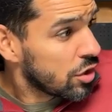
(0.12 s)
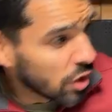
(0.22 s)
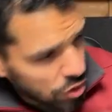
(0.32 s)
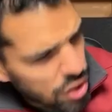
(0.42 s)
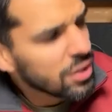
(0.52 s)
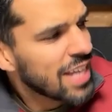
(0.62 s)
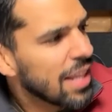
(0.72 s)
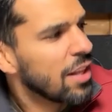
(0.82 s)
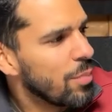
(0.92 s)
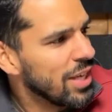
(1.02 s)
So you're
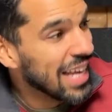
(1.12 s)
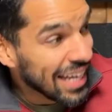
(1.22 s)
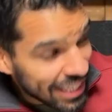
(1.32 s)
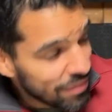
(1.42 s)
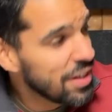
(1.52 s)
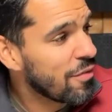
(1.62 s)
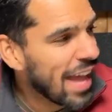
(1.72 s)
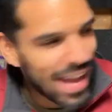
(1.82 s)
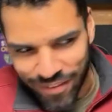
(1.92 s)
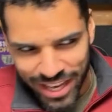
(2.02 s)
telling me that even if
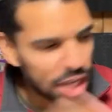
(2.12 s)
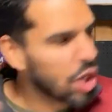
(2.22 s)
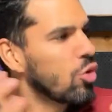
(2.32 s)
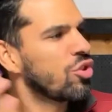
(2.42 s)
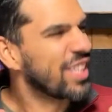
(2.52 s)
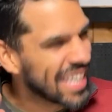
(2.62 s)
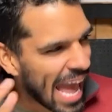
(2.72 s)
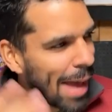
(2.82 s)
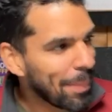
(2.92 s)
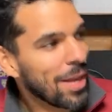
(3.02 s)
I have a huge
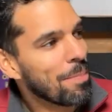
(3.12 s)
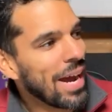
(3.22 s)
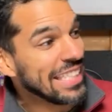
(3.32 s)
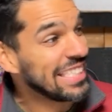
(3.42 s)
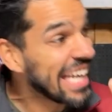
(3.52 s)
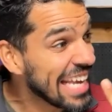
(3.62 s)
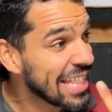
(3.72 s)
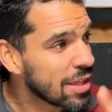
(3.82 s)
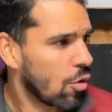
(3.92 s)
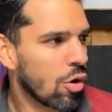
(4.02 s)
gap in my
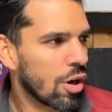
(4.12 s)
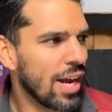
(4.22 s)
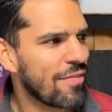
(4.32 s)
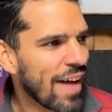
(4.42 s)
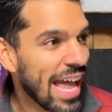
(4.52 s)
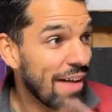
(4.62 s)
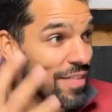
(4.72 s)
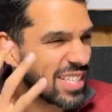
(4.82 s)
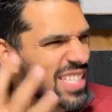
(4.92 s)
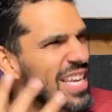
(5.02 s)
teeth, or if I have
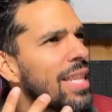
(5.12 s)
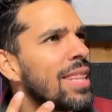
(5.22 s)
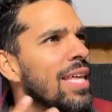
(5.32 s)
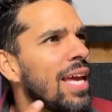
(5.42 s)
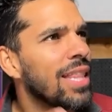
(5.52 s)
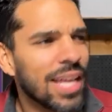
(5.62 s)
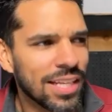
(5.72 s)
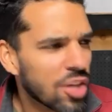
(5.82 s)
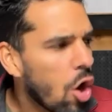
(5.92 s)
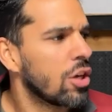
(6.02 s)
this skin thing that
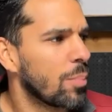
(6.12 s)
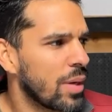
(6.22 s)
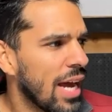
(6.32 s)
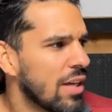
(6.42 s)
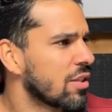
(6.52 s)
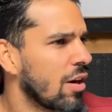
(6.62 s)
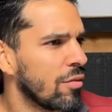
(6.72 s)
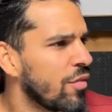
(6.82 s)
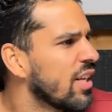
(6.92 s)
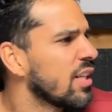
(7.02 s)
is hard to pronounce
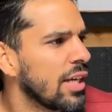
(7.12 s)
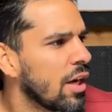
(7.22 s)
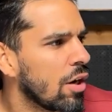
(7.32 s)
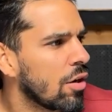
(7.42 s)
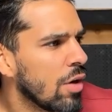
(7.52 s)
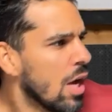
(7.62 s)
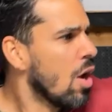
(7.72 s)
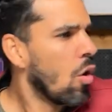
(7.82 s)
called vitiligo,